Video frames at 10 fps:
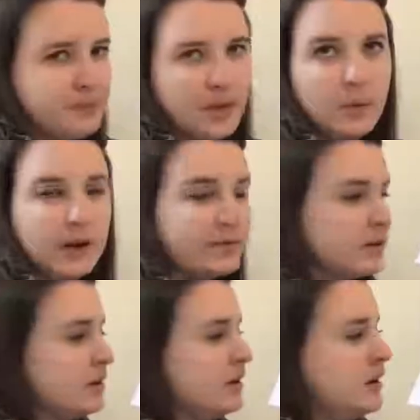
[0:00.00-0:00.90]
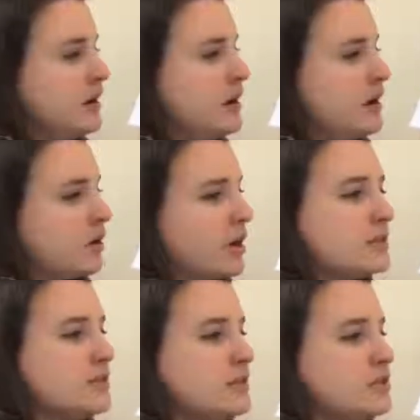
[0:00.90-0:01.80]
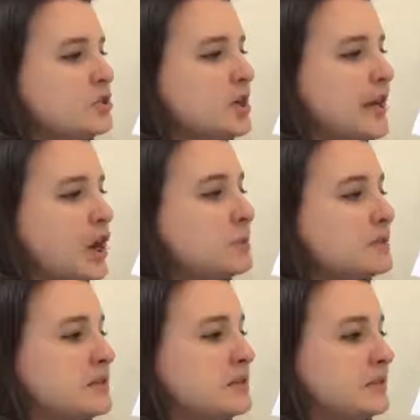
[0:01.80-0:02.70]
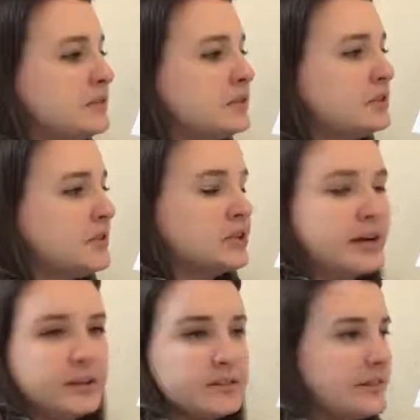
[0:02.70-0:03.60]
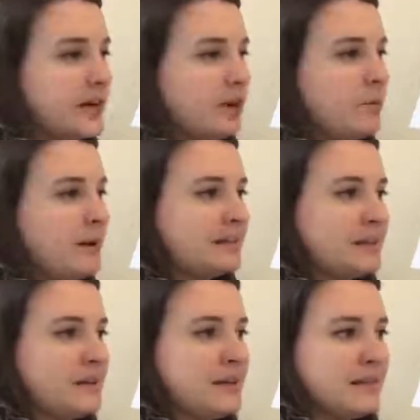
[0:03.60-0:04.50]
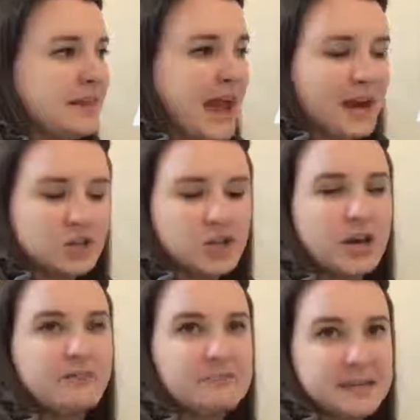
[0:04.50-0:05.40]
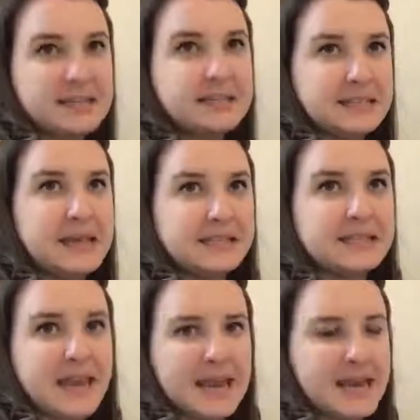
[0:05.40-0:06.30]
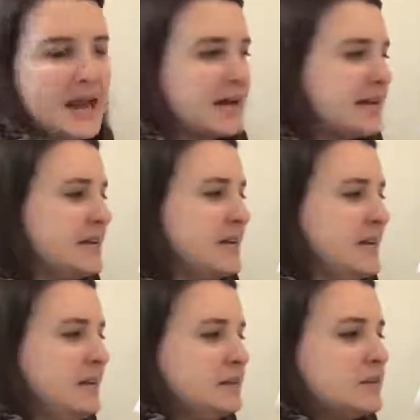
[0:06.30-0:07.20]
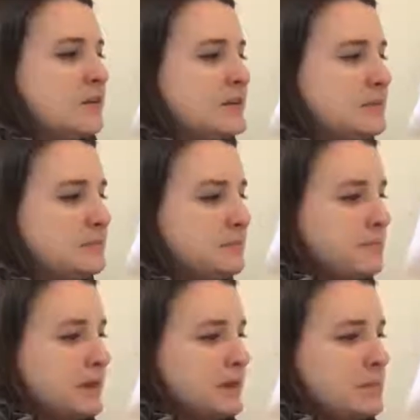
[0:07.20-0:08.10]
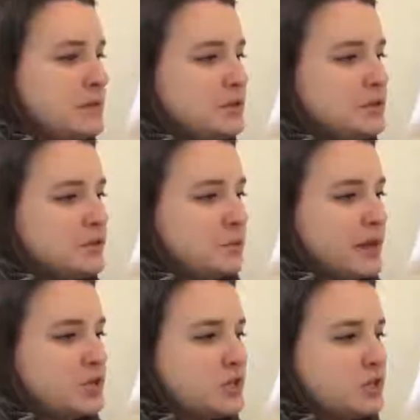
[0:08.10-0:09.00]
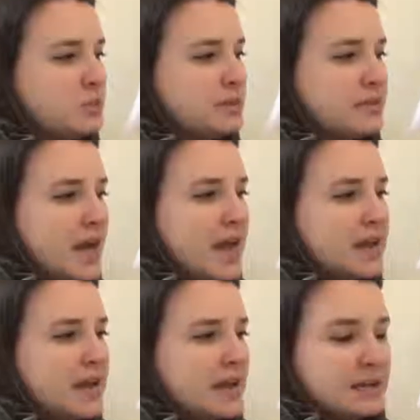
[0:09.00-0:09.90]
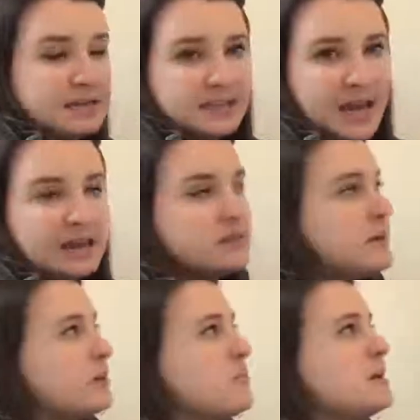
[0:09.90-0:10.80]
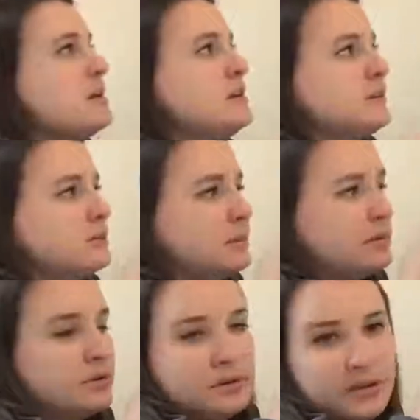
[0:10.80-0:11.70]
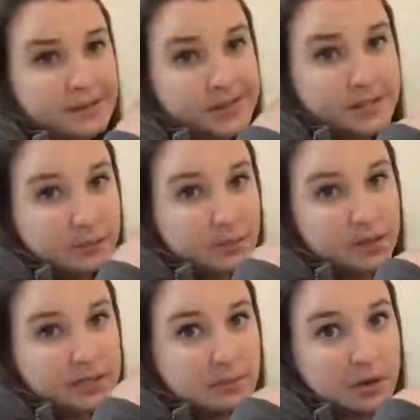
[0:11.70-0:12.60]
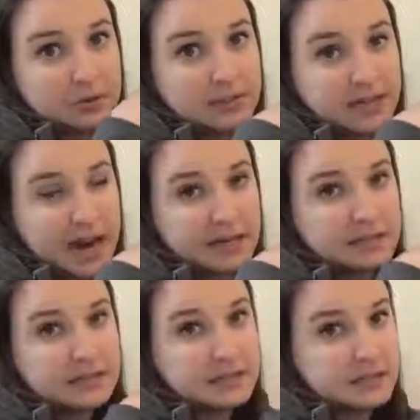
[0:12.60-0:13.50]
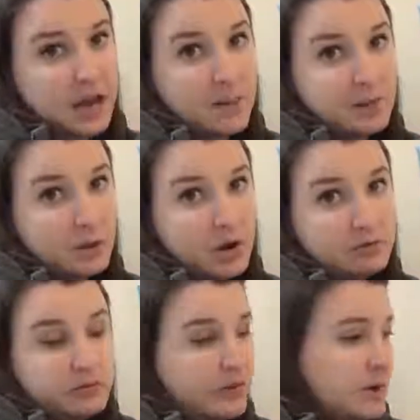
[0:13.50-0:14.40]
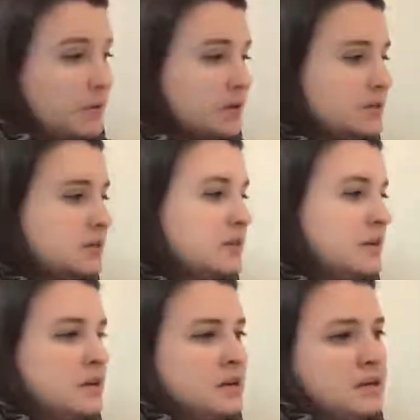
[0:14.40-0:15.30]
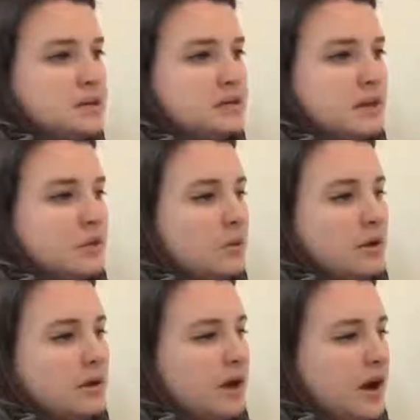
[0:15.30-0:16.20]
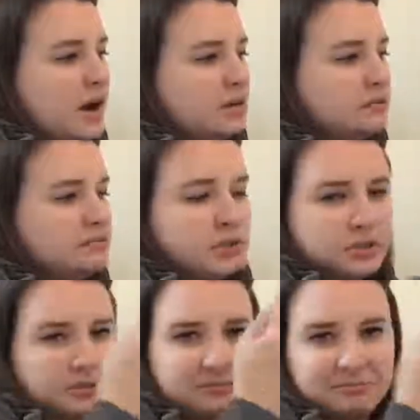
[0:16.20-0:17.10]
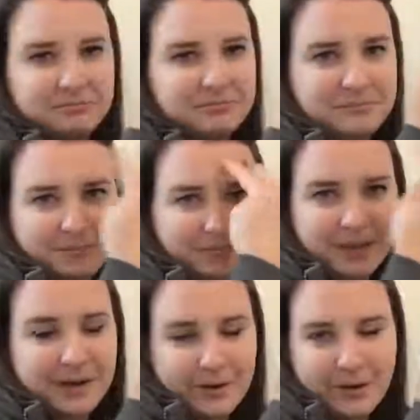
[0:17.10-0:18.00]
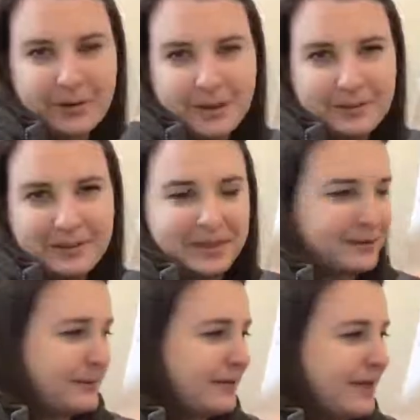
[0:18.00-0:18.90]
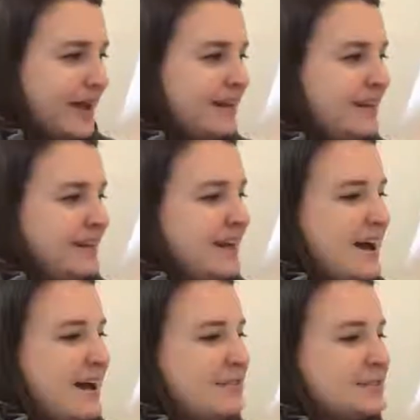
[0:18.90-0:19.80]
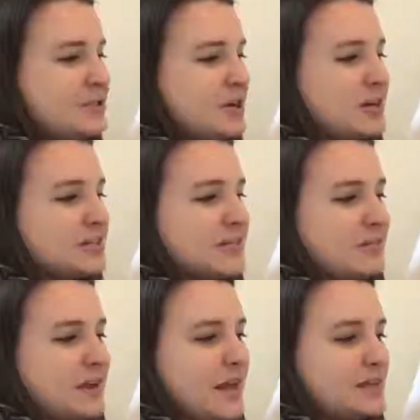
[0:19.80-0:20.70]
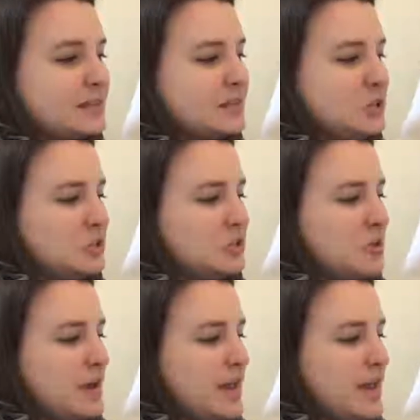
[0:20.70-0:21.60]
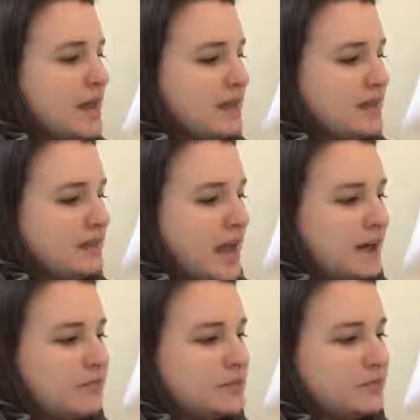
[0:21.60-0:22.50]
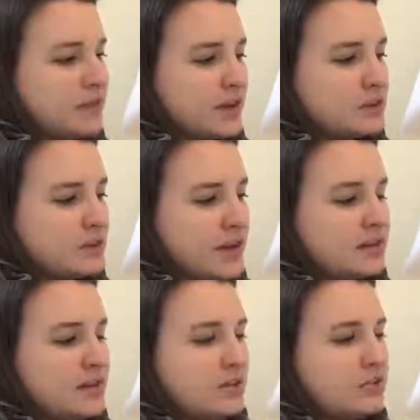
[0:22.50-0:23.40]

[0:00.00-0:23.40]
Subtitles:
Whatever. Okay, so this drug helps the liver clear LDL by limiting the action of PCSK9. So it can be used for patients with diet and a statin therapy. Remember, this one plays well with statins. It does not play well with fibrates. So I don't know. It made me think about that. This drug is given SQ, and the adverse effects are that it can